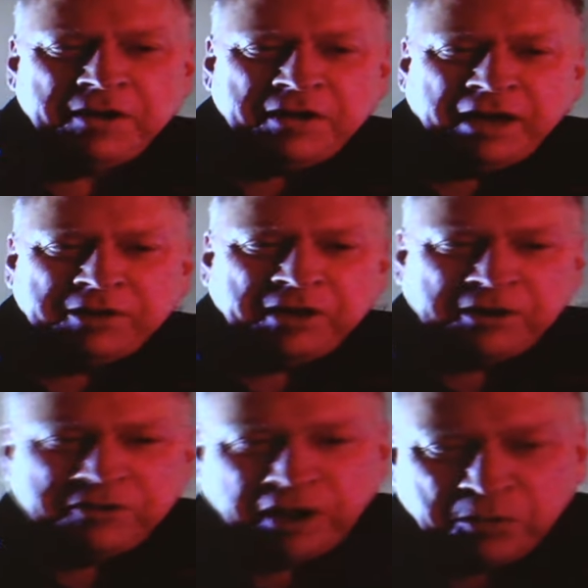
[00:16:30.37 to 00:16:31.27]
at that
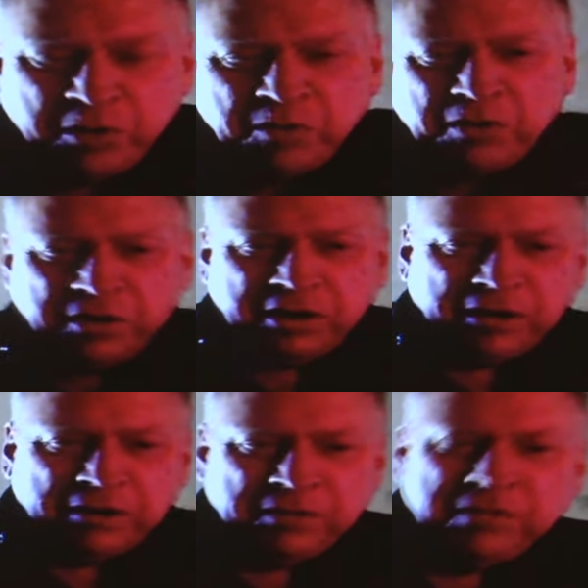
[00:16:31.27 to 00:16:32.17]
time, we were,
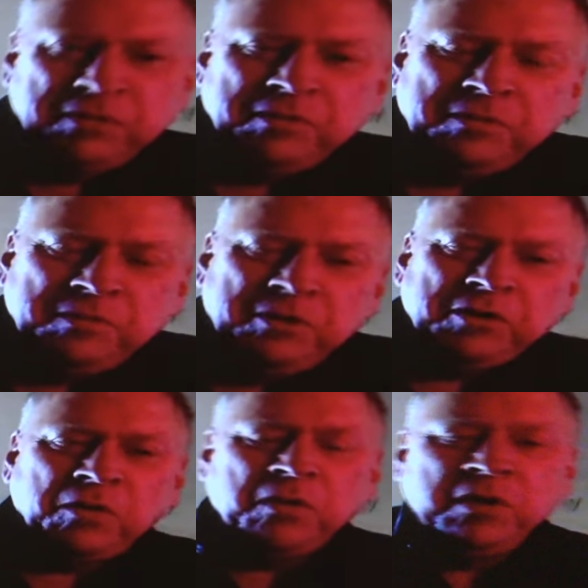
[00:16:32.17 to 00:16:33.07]
again, you know,